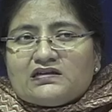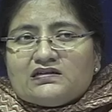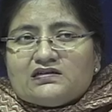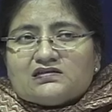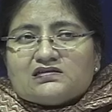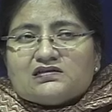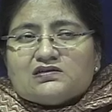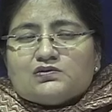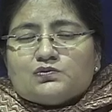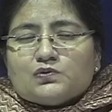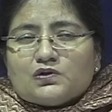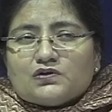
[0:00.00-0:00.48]
this
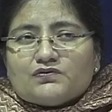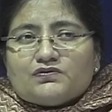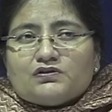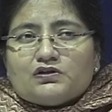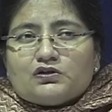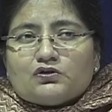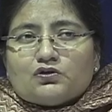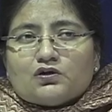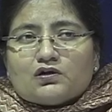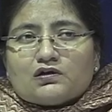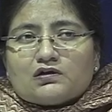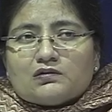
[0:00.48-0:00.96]
is what we
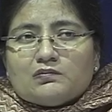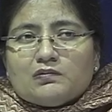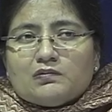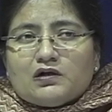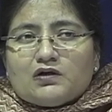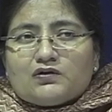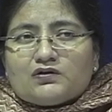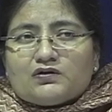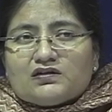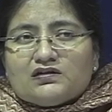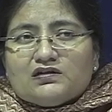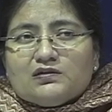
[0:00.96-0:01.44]
talked
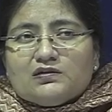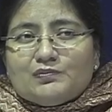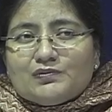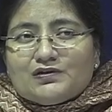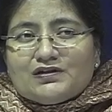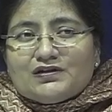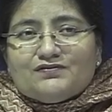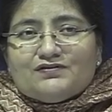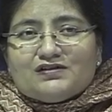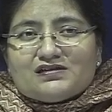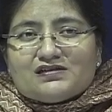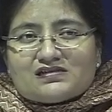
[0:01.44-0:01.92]
about in the
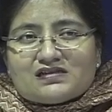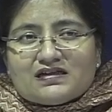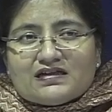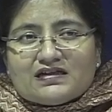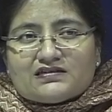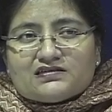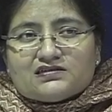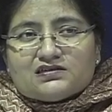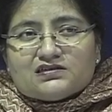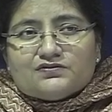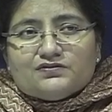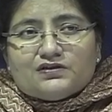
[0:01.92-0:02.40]
previous
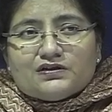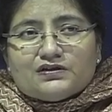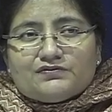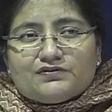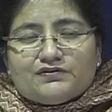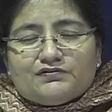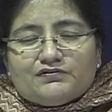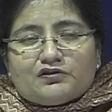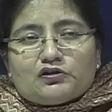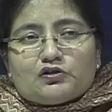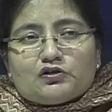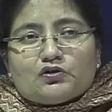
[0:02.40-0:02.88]
lecture when we
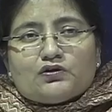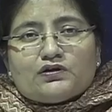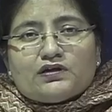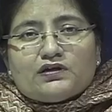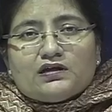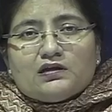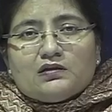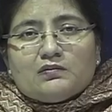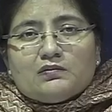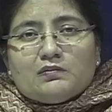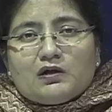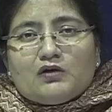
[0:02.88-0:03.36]
were
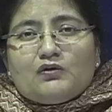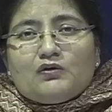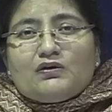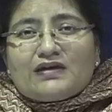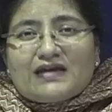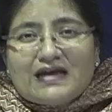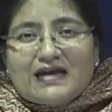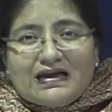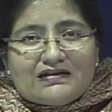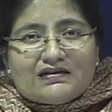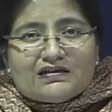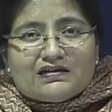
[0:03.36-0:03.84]
talking about
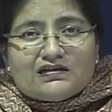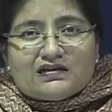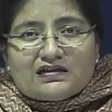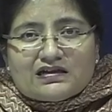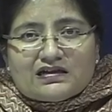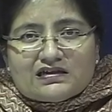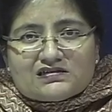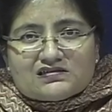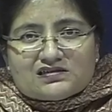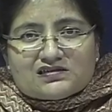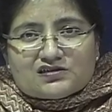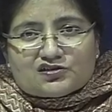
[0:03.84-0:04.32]

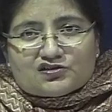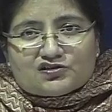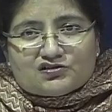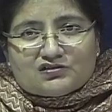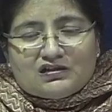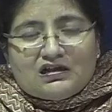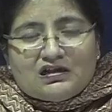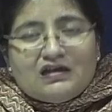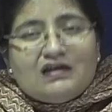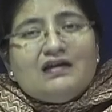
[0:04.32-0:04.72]
categorization.